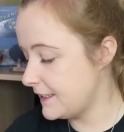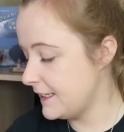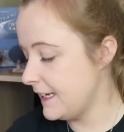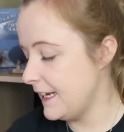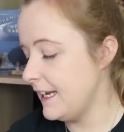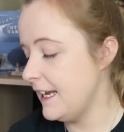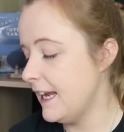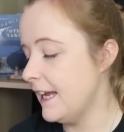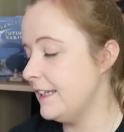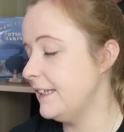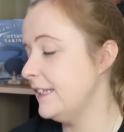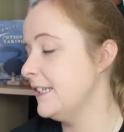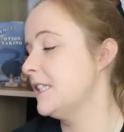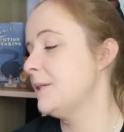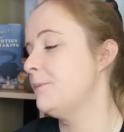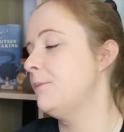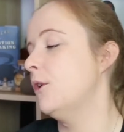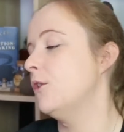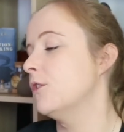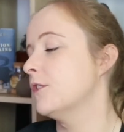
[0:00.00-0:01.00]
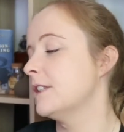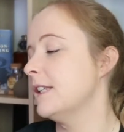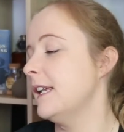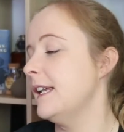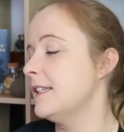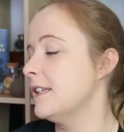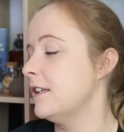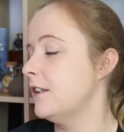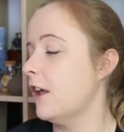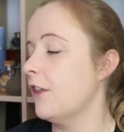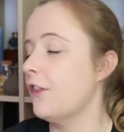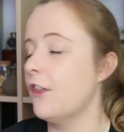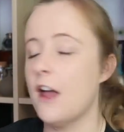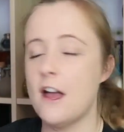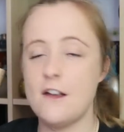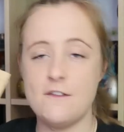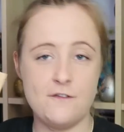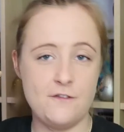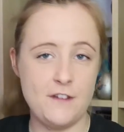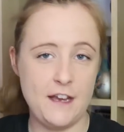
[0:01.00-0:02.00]
tea in this box is
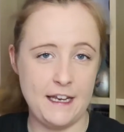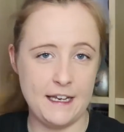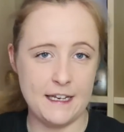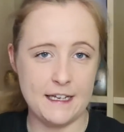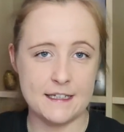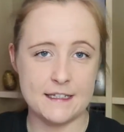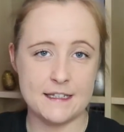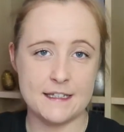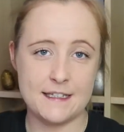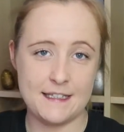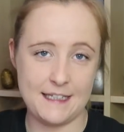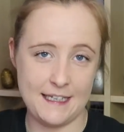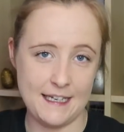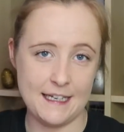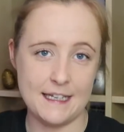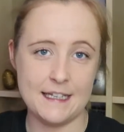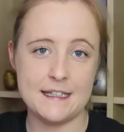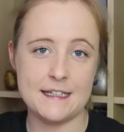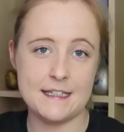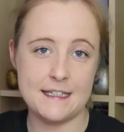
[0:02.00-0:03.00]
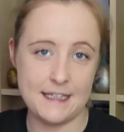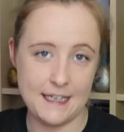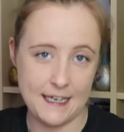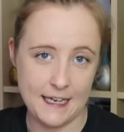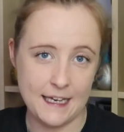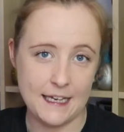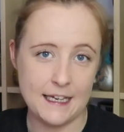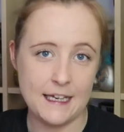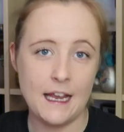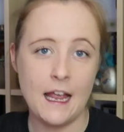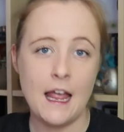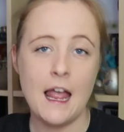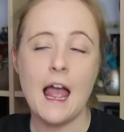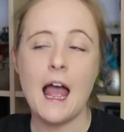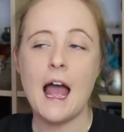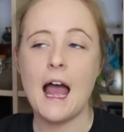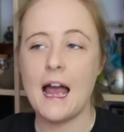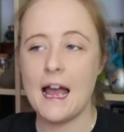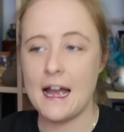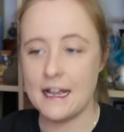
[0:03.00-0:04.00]
another Phoenix Tears tea.
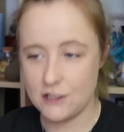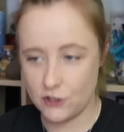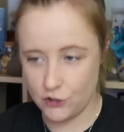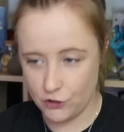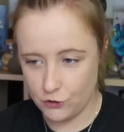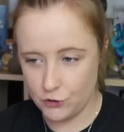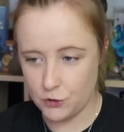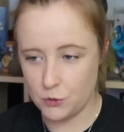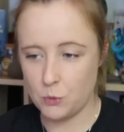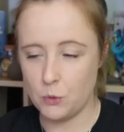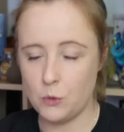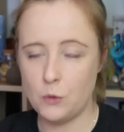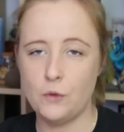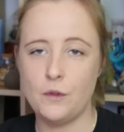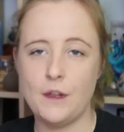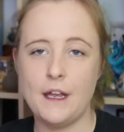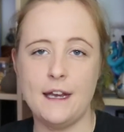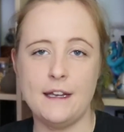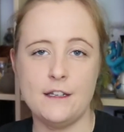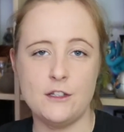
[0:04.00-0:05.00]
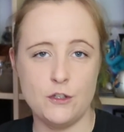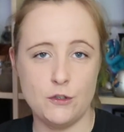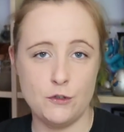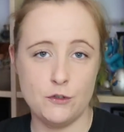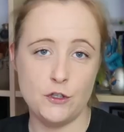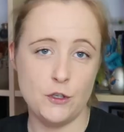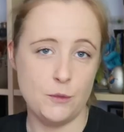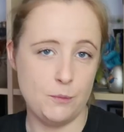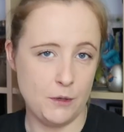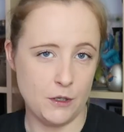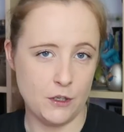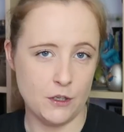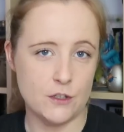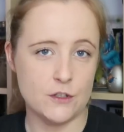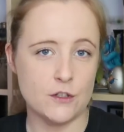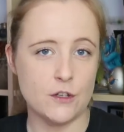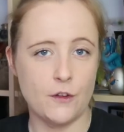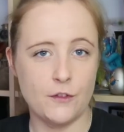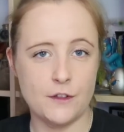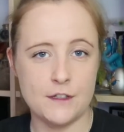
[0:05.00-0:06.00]
As usual, they do
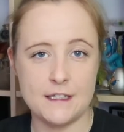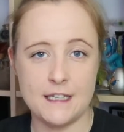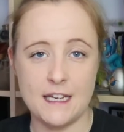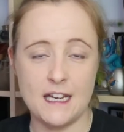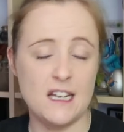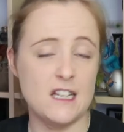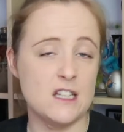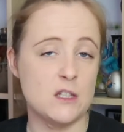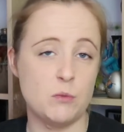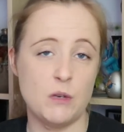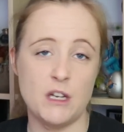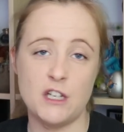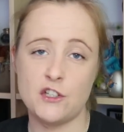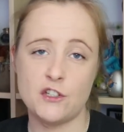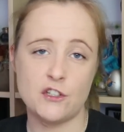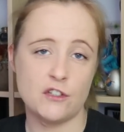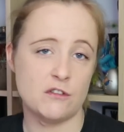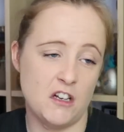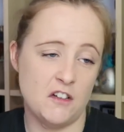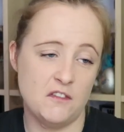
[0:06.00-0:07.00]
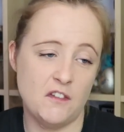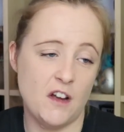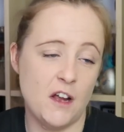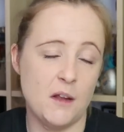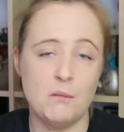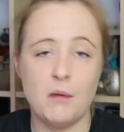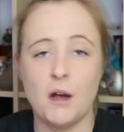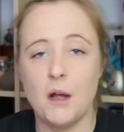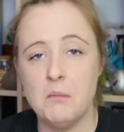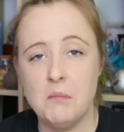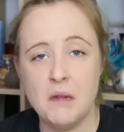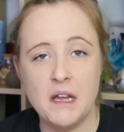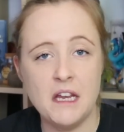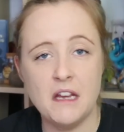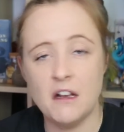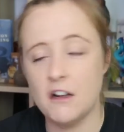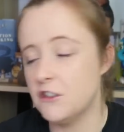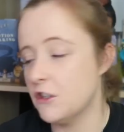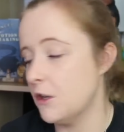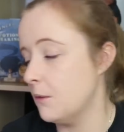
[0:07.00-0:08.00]
duplicates on the teas, which are fine by
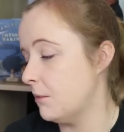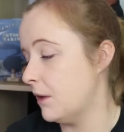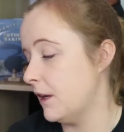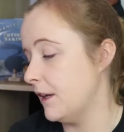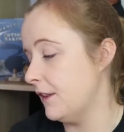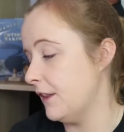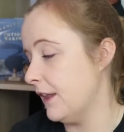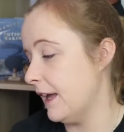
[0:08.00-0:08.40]
me. I don't mind